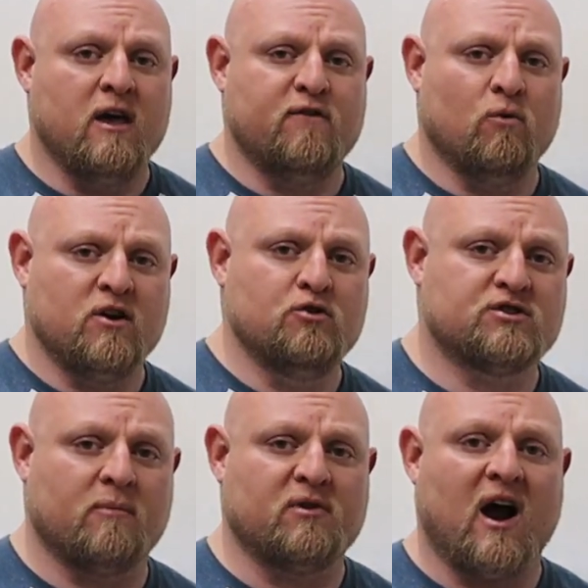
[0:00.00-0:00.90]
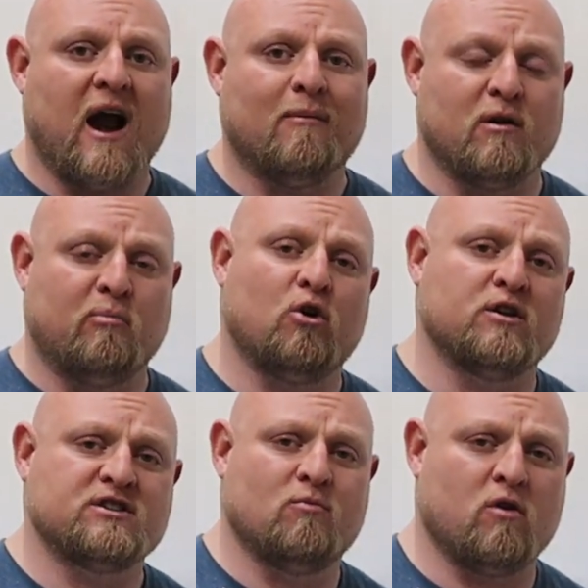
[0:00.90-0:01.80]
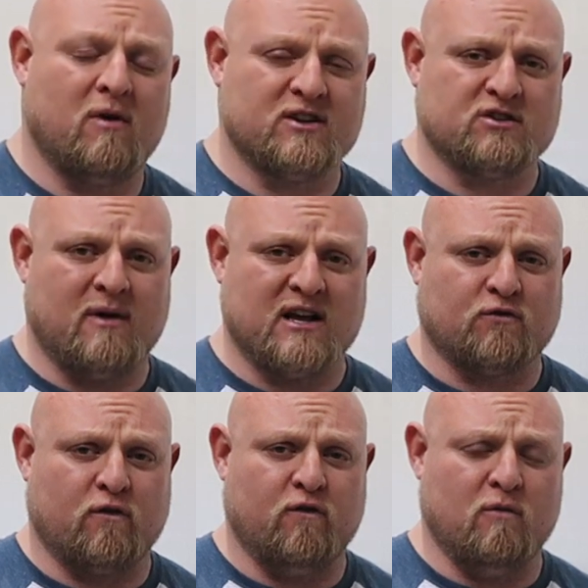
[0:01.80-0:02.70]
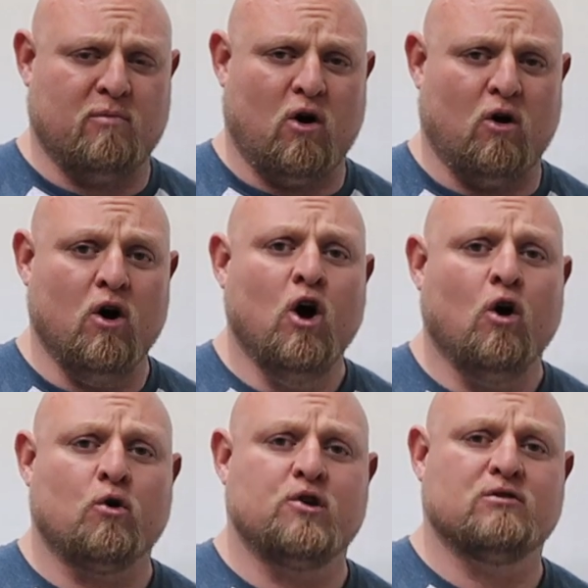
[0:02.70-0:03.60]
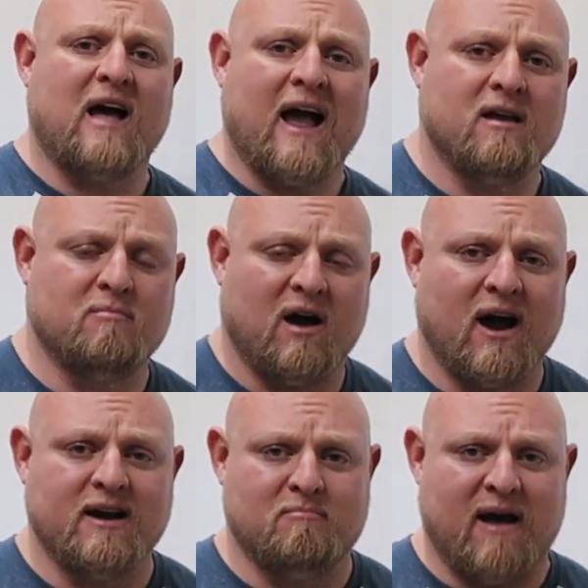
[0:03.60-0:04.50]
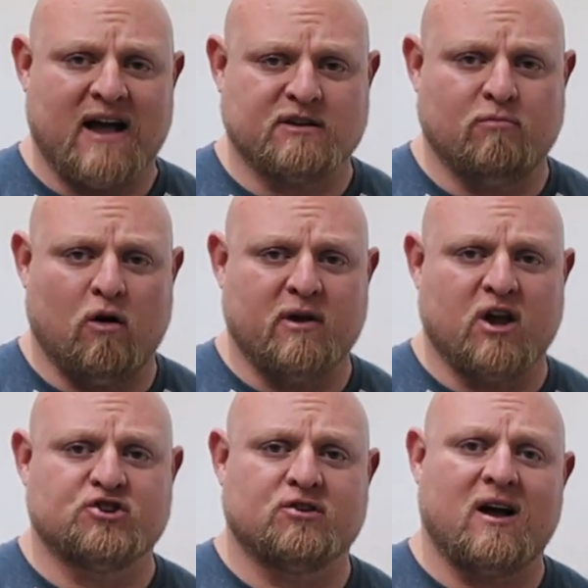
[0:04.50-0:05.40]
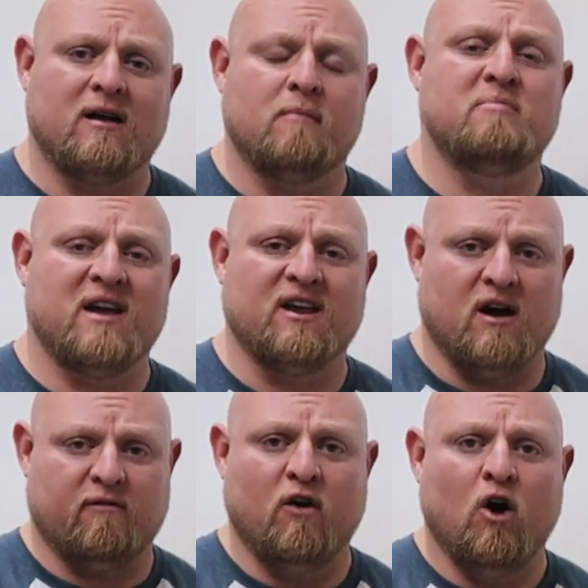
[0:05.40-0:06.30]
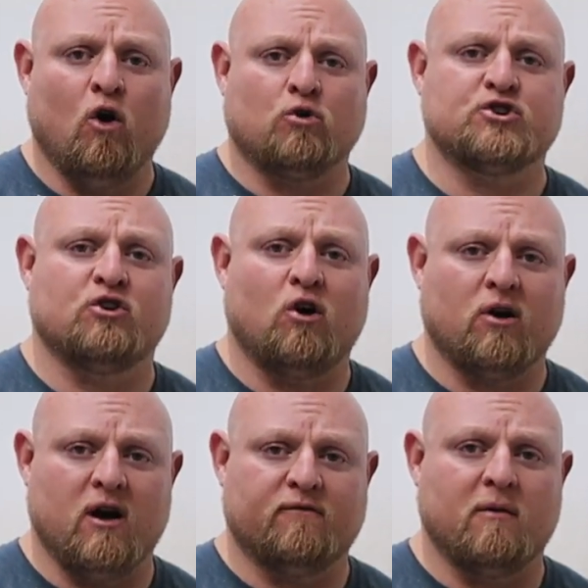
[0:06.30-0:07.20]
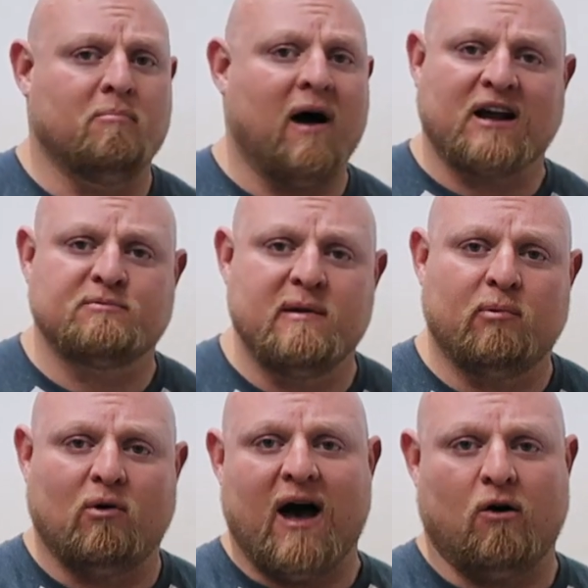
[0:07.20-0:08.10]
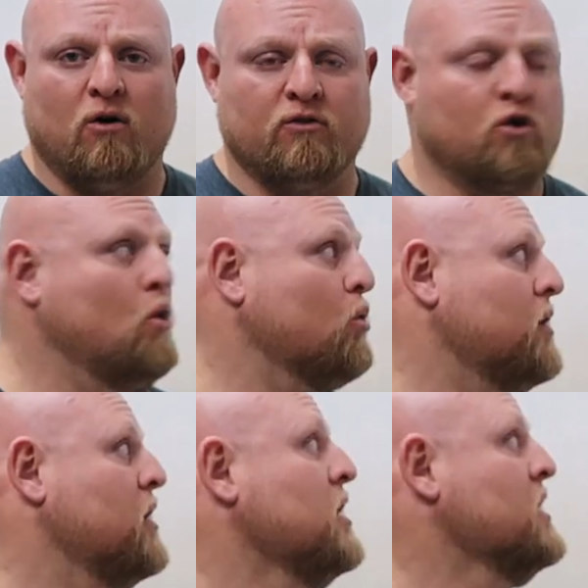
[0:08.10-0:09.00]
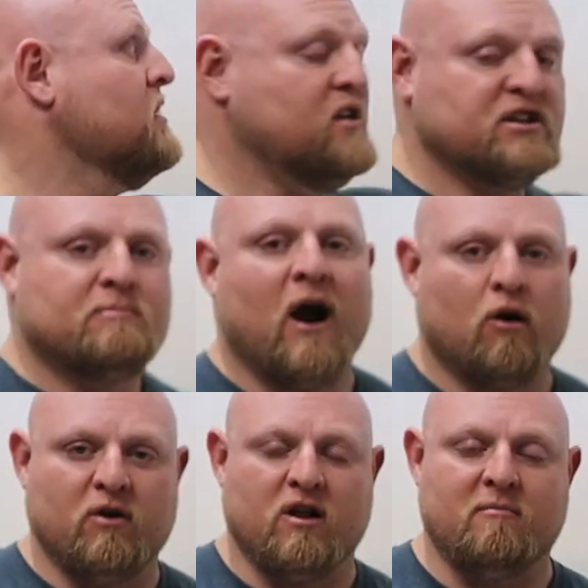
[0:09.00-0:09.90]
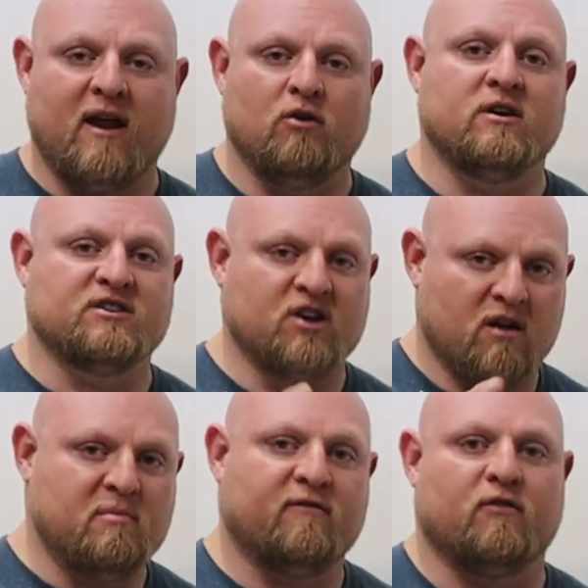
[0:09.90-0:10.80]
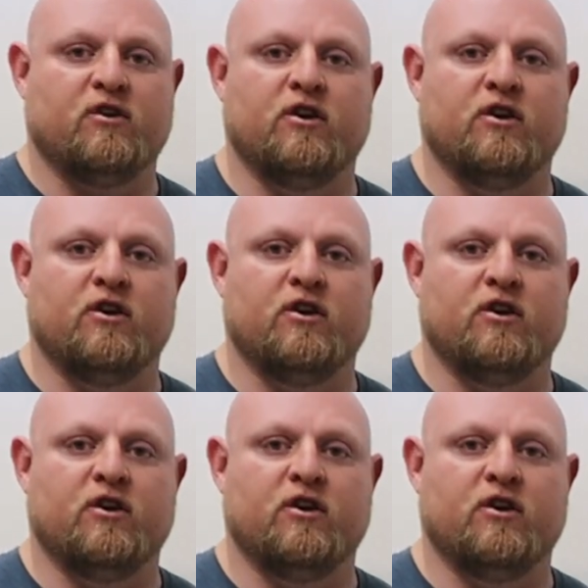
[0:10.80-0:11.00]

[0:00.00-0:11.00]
if you want to do something hybrid and put on some more muscle mass for football, or you're lagging behind in basketball because you're not big enough or strong enough to box people out on the court, this power building manual is going to be for